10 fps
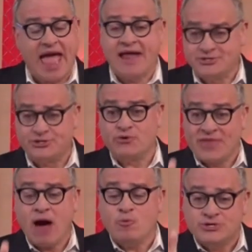And so
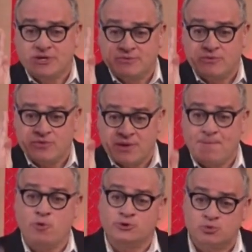that was
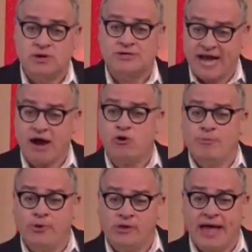the most
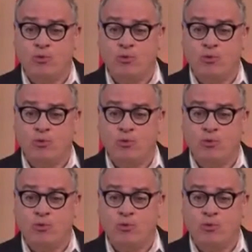terrible